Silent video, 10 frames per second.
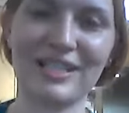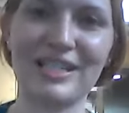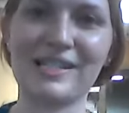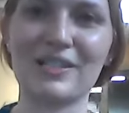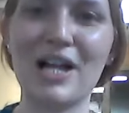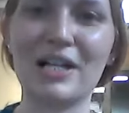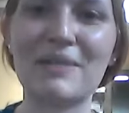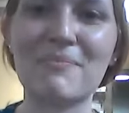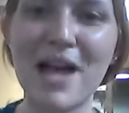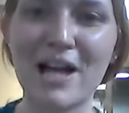It's a lot of
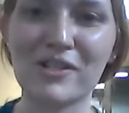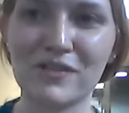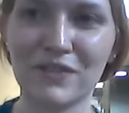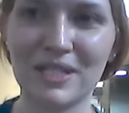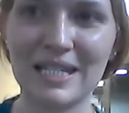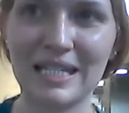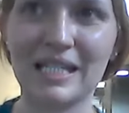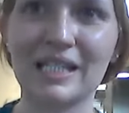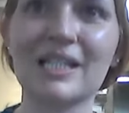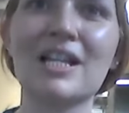compassion
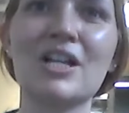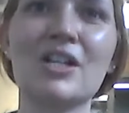fatigue.